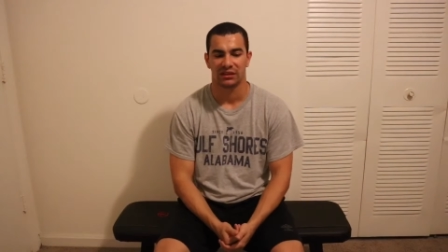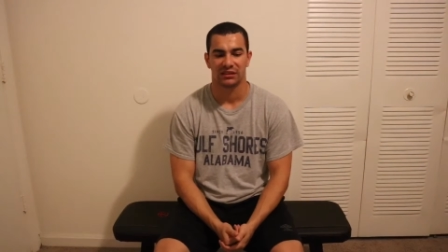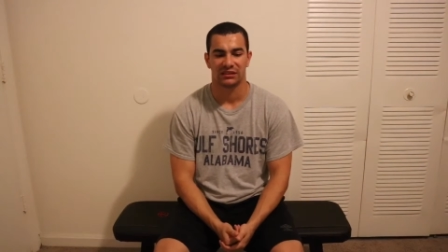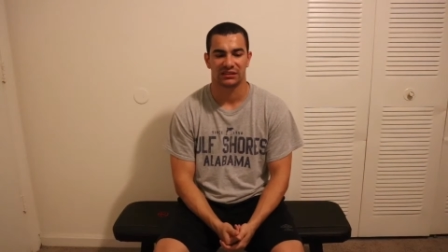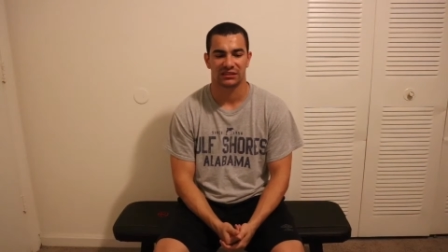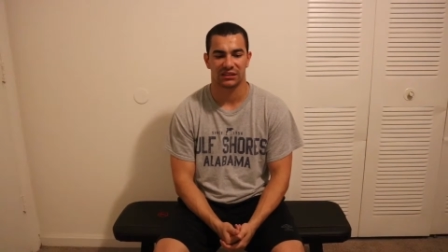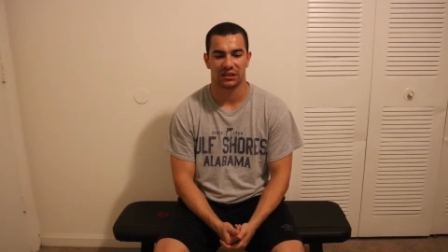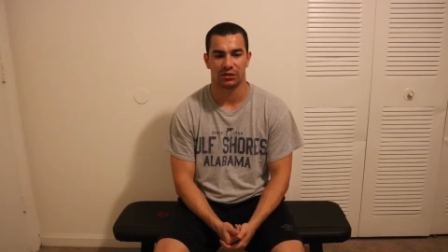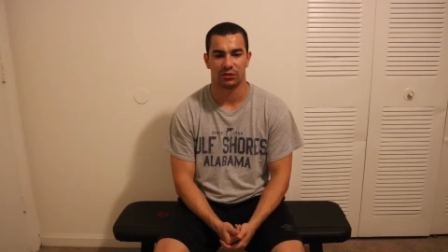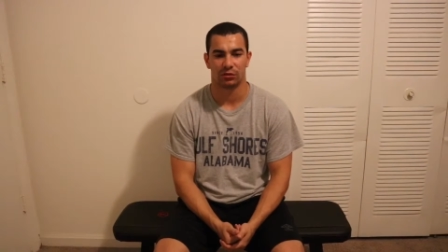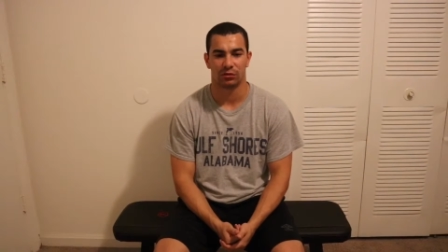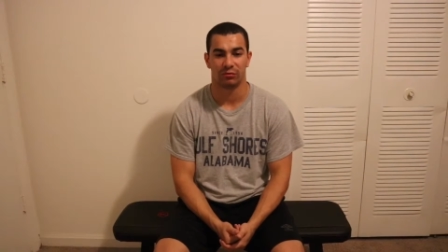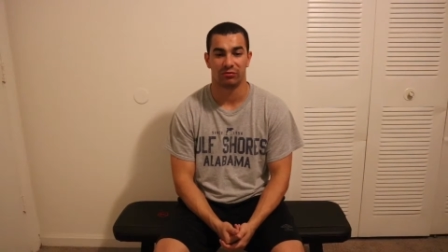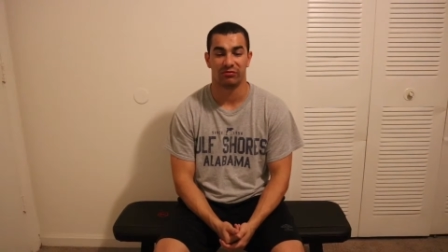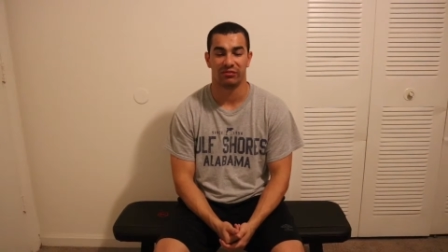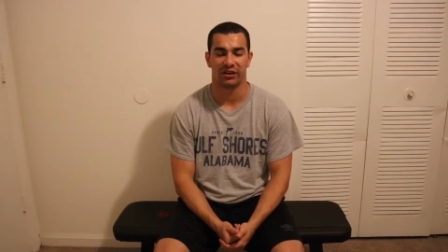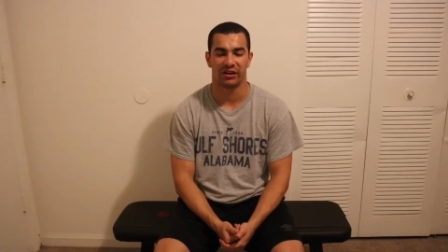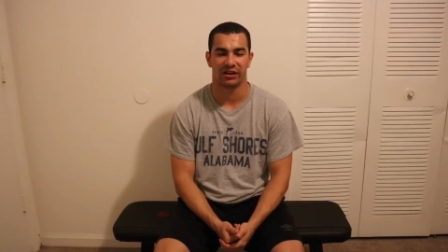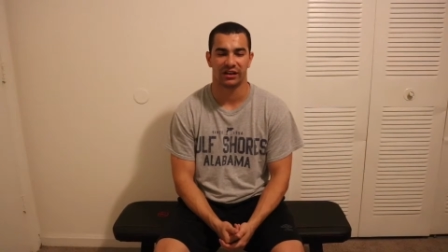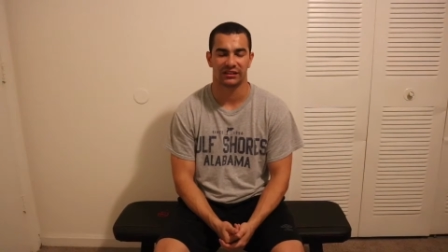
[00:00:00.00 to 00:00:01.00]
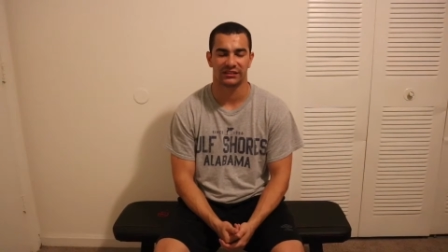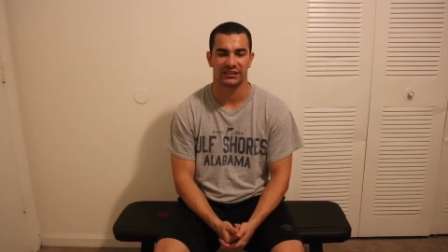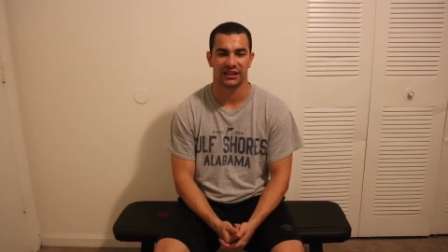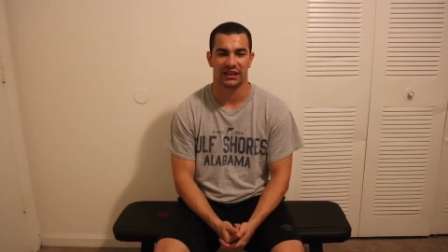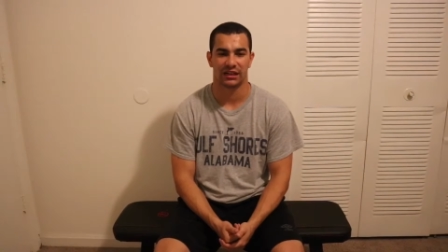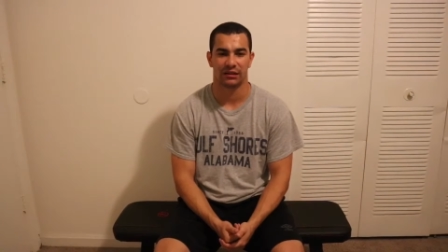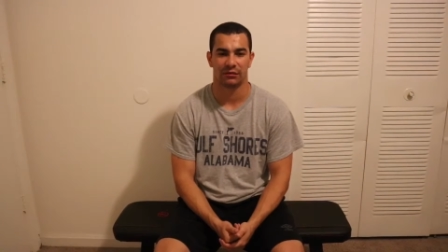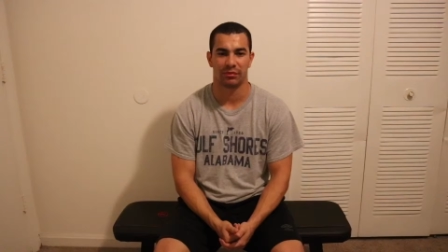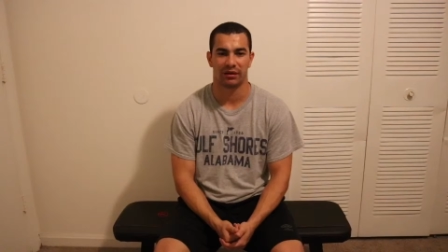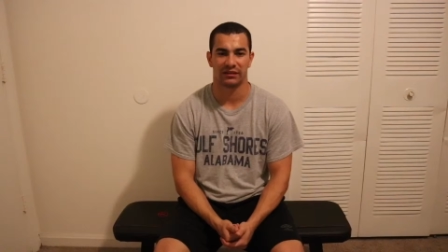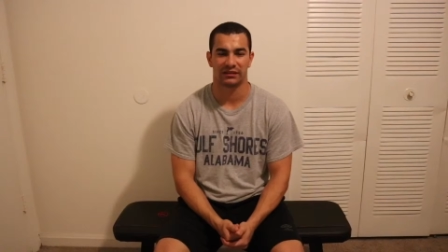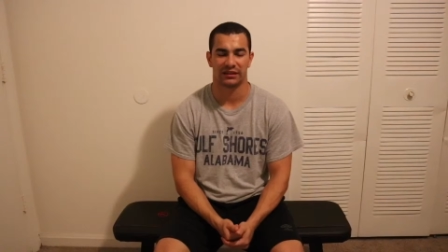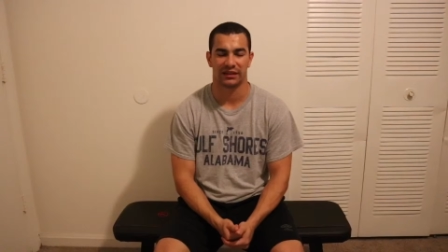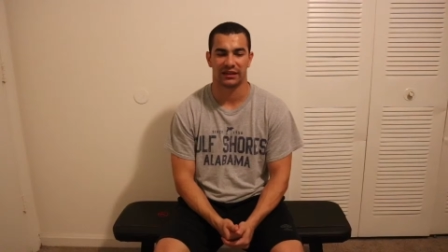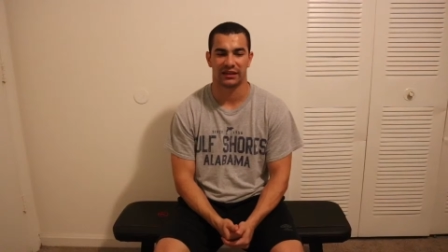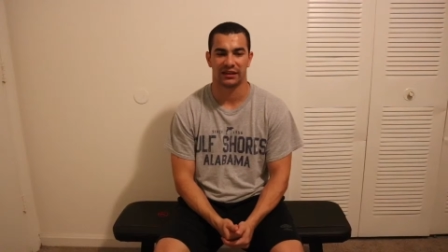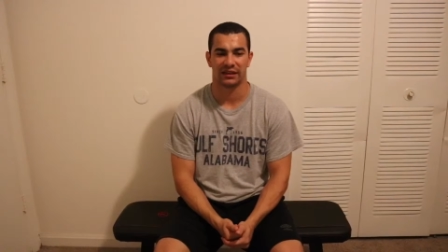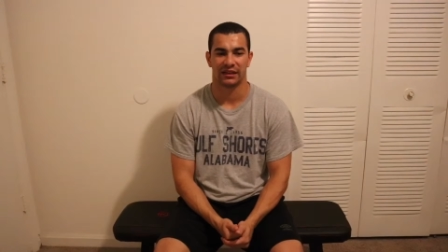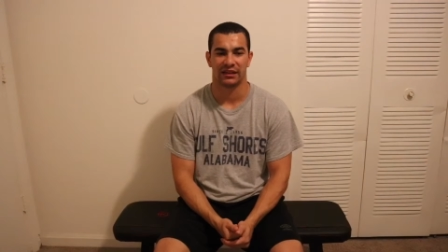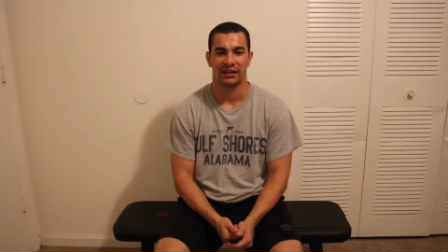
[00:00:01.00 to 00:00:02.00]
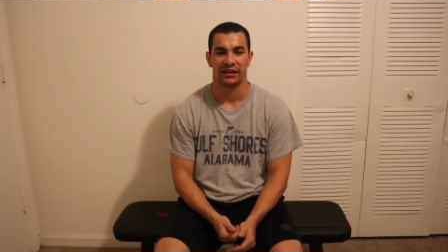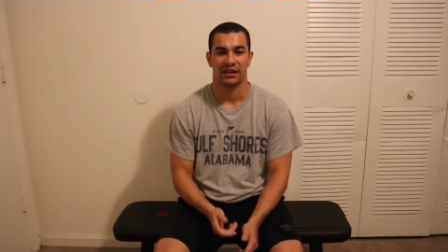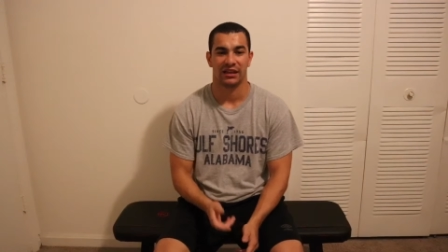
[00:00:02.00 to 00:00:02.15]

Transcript: so very excited about that.